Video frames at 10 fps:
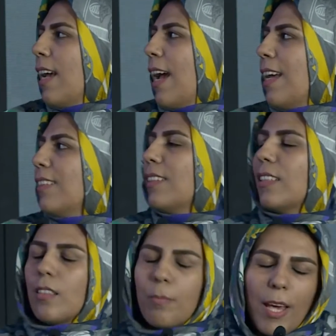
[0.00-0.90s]
and
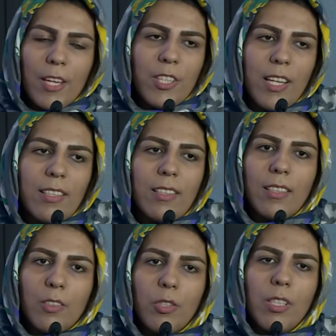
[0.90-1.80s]
patient
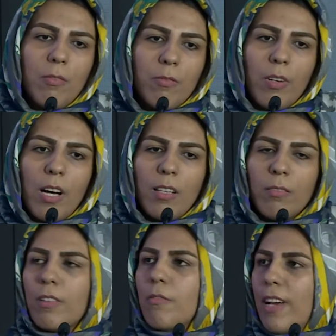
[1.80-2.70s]
should
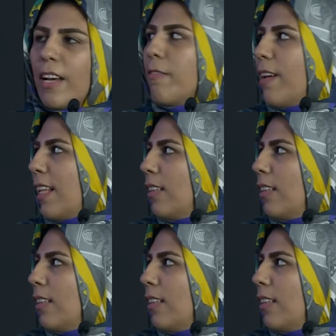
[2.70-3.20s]
involve very well.